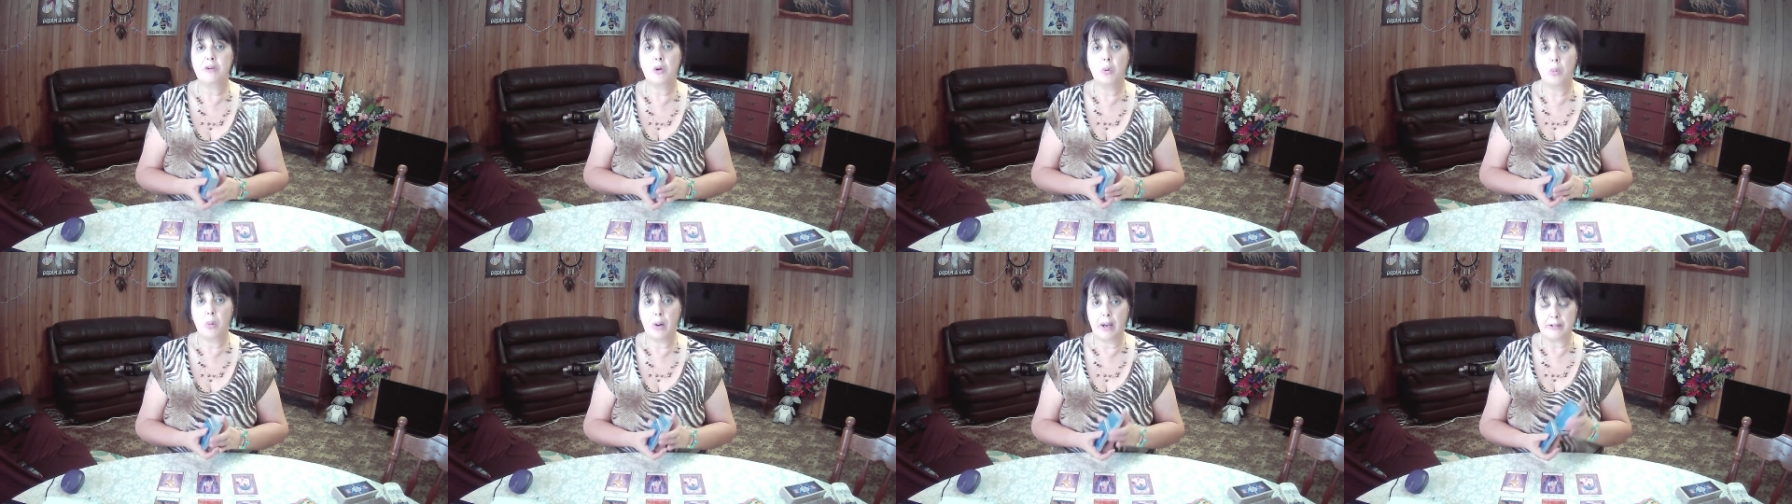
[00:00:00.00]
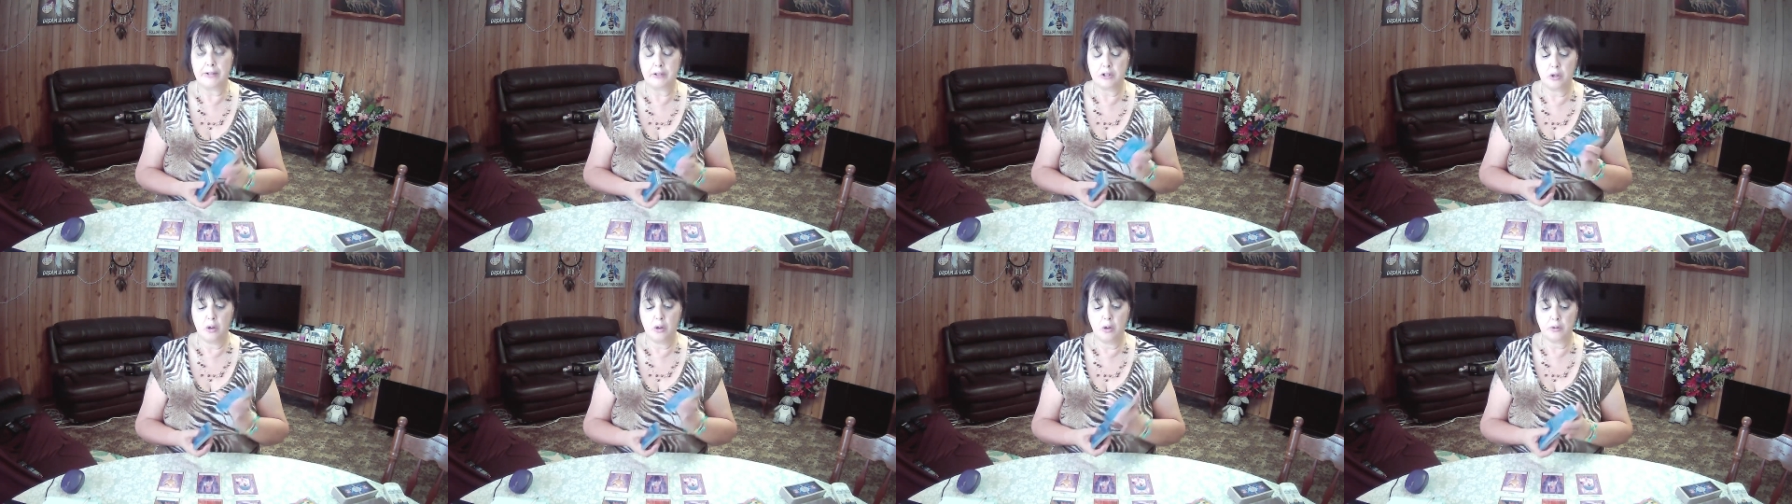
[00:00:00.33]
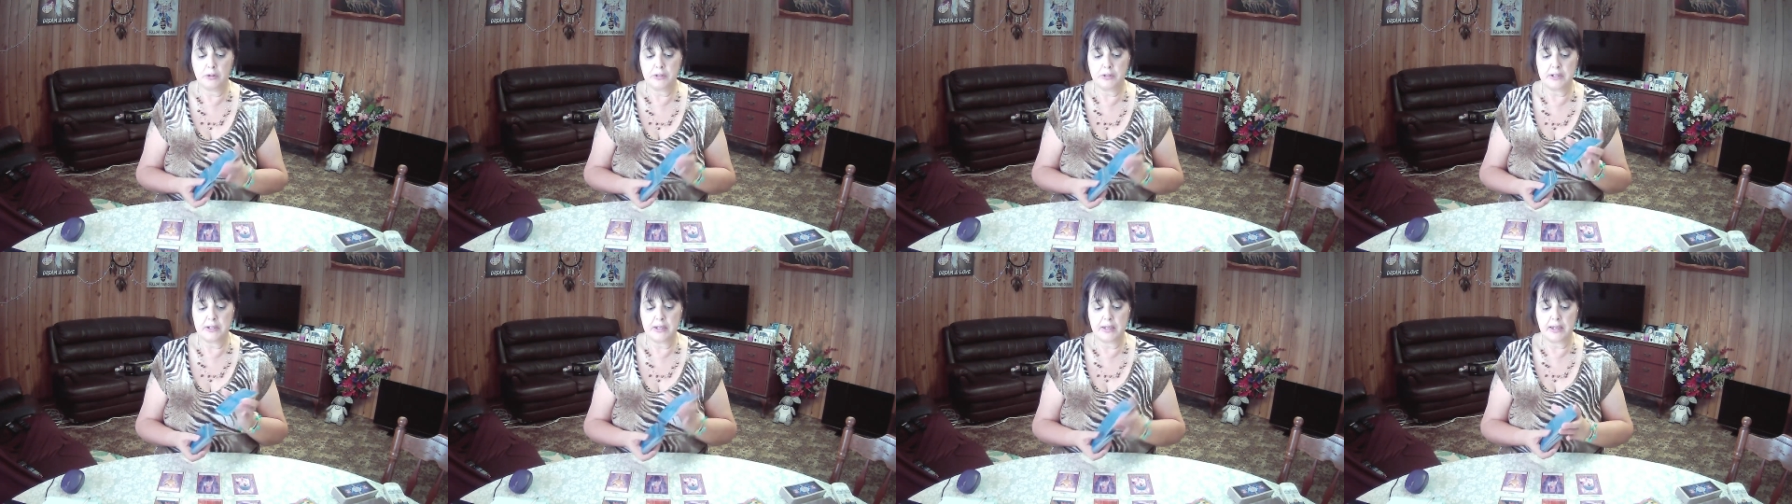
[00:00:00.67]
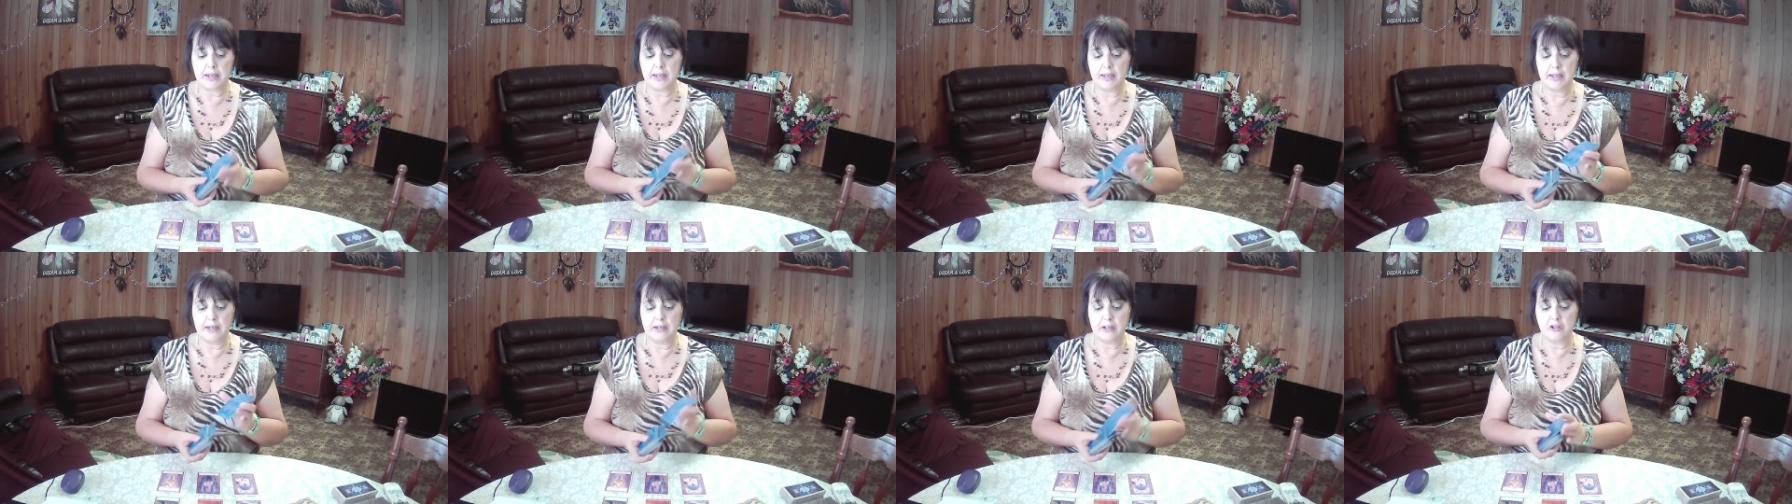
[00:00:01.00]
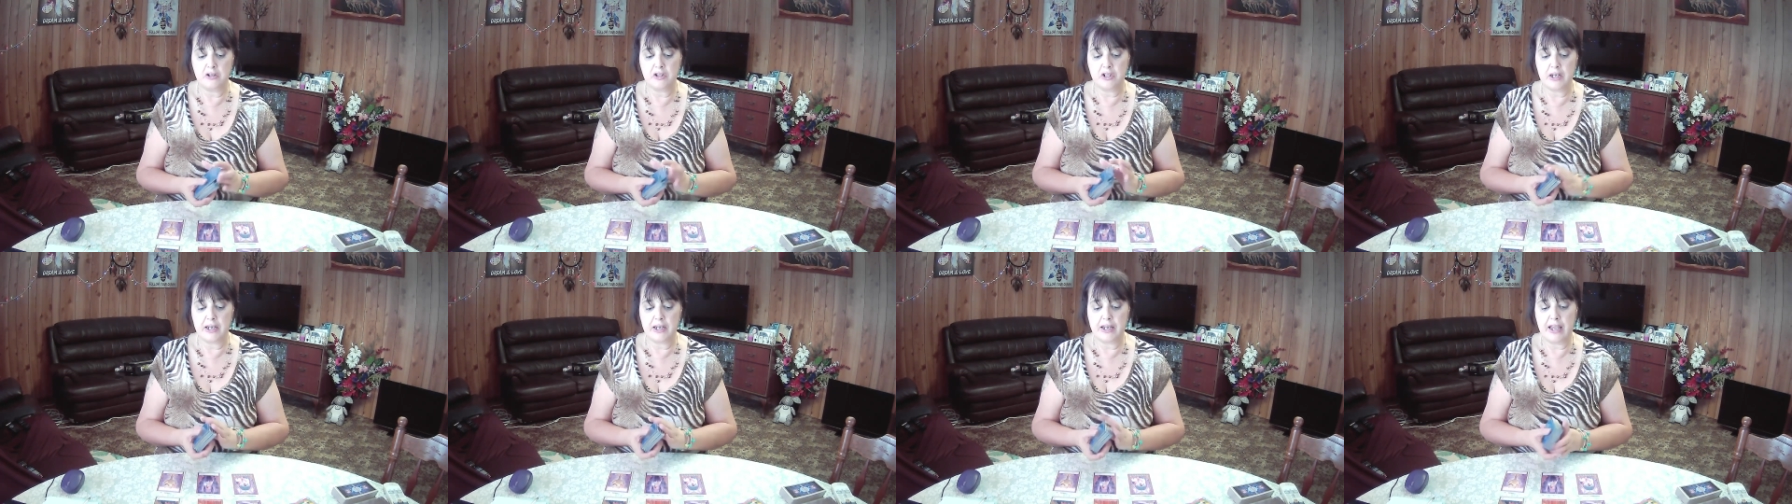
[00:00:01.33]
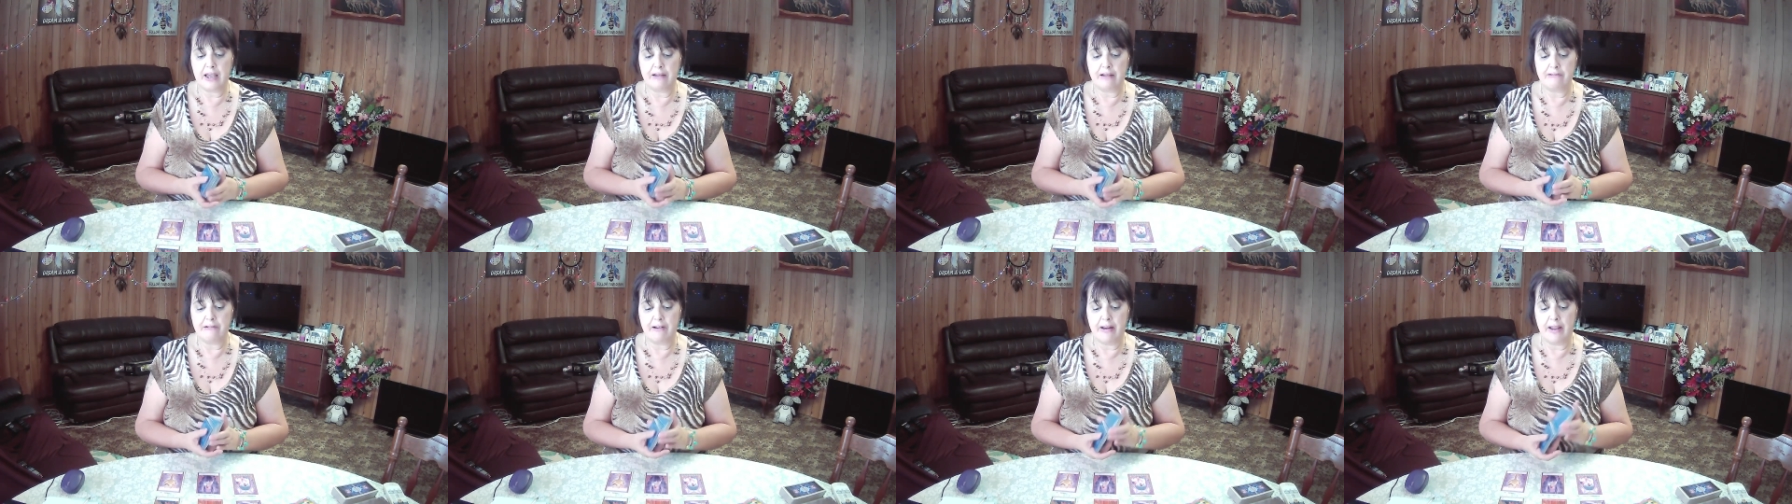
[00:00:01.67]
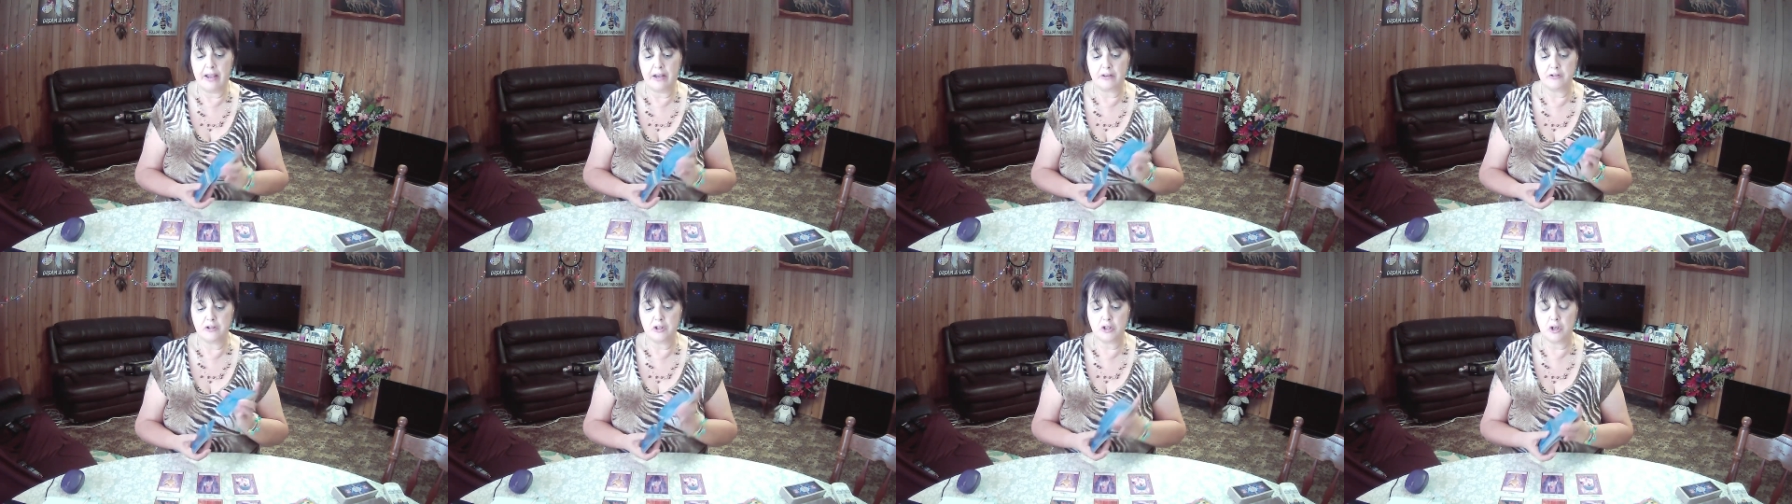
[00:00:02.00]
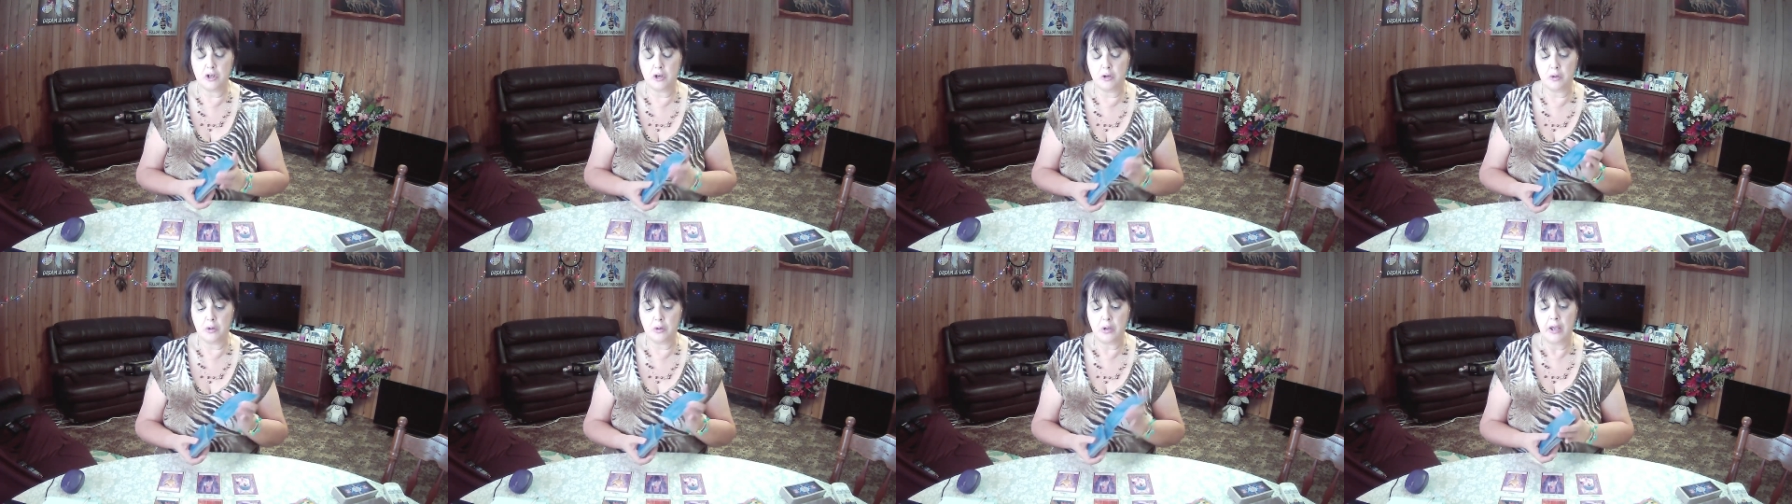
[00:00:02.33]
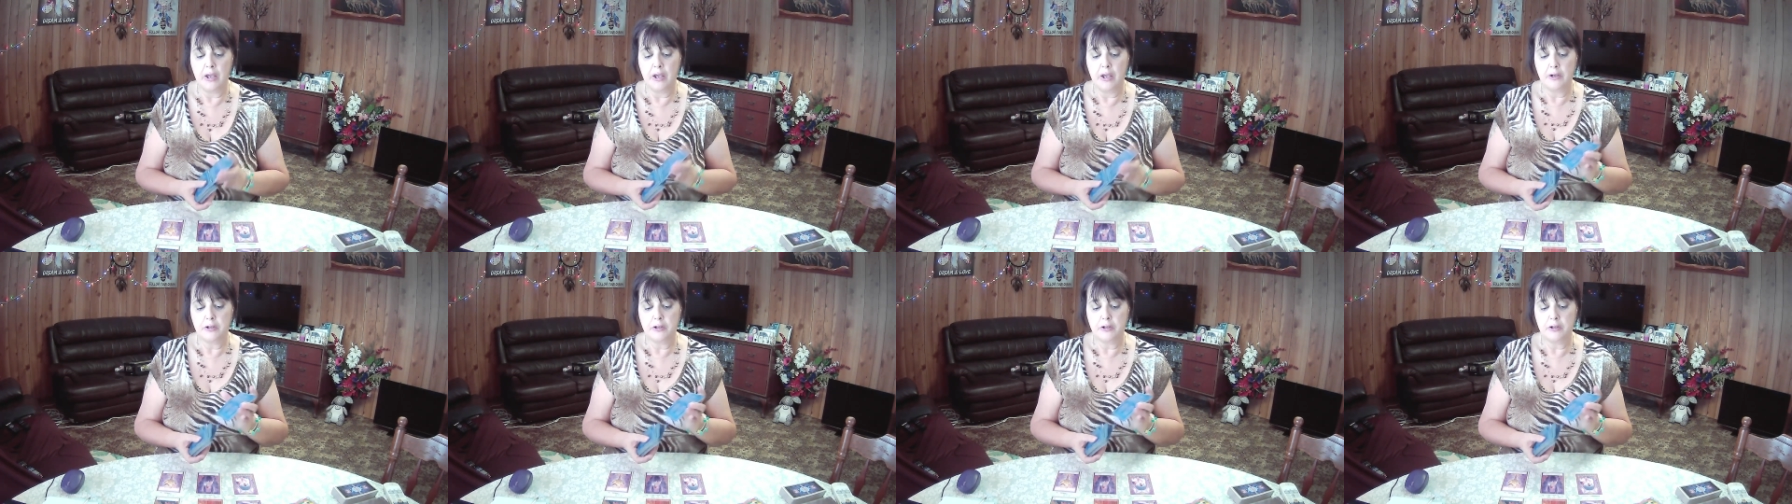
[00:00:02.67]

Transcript: quite toxic energy around you.